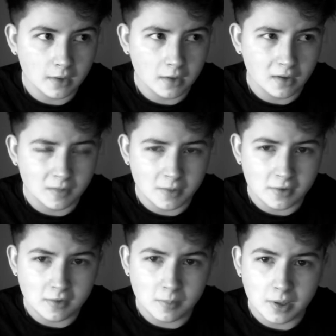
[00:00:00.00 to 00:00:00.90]

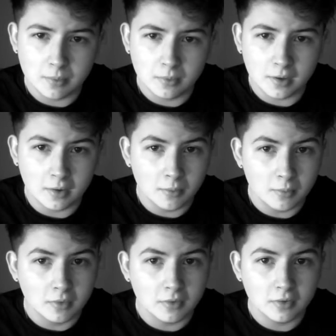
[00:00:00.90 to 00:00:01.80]
especially the people that I
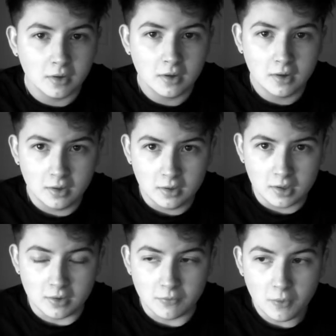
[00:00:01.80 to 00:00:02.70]
was
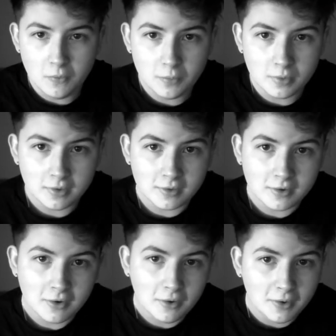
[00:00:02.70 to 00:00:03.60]
involved with at the
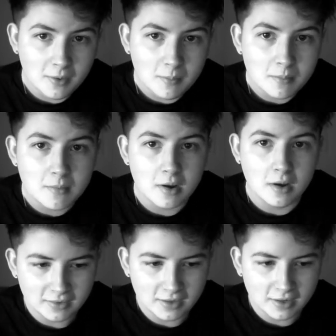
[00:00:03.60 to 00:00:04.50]
time.
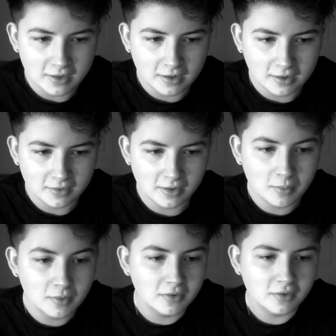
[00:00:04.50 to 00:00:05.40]
There
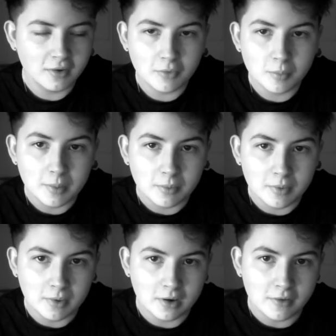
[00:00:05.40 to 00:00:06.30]
was several people in
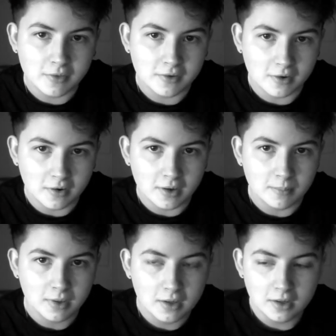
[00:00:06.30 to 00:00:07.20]
my life at the time
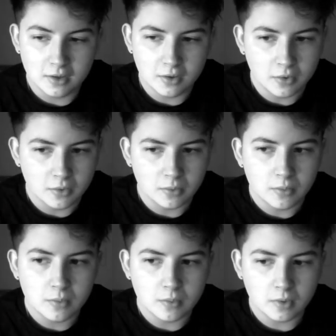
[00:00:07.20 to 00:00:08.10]
who
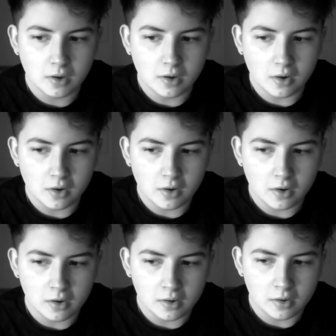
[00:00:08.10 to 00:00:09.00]

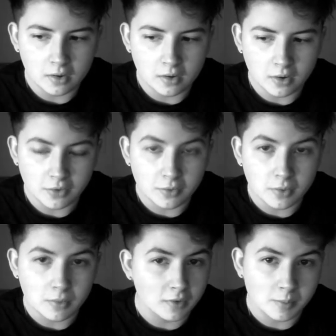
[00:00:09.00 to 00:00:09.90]
I thought it
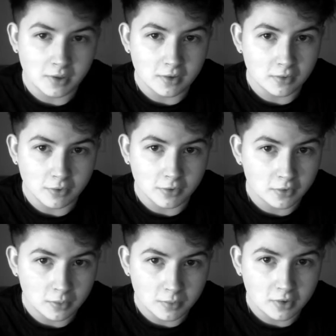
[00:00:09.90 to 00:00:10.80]
would just be easier if I
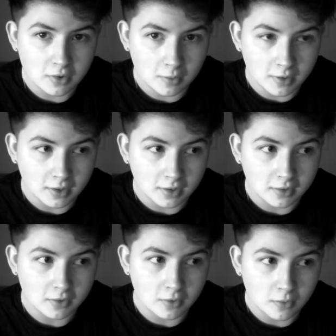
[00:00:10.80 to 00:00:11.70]
stopped going
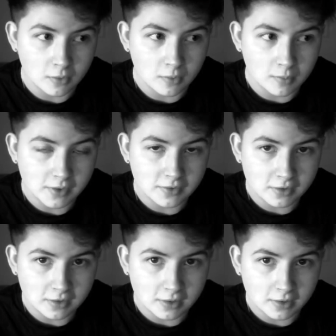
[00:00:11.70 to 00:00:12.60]
to my
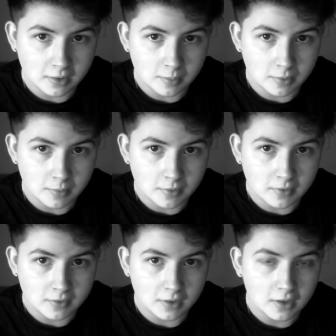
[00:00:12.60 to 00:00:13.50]
gender clinic appointments.